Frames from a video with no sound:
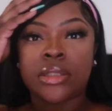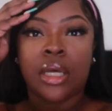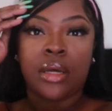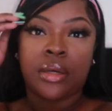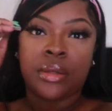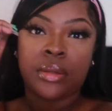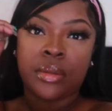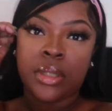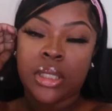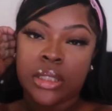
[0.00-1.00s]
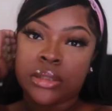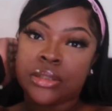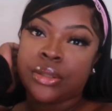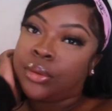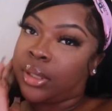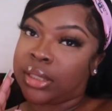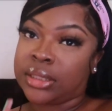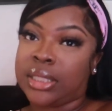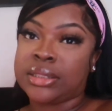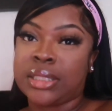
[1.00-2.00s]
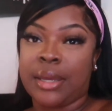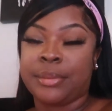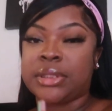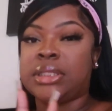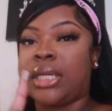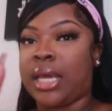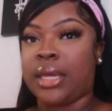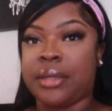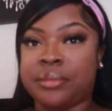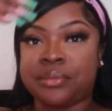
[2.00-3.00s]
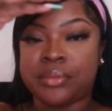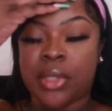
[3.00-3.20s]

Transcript: So, two good things happened today.